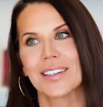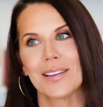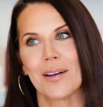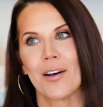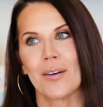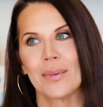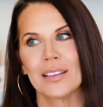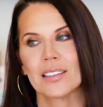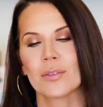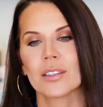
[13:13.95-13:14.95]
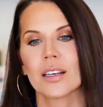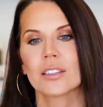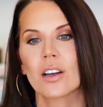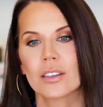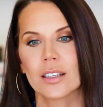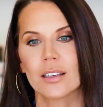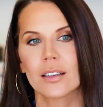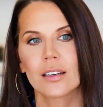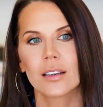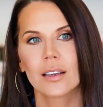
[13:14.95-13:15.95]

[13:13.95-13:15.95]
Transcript: in the comments that was like, Tati,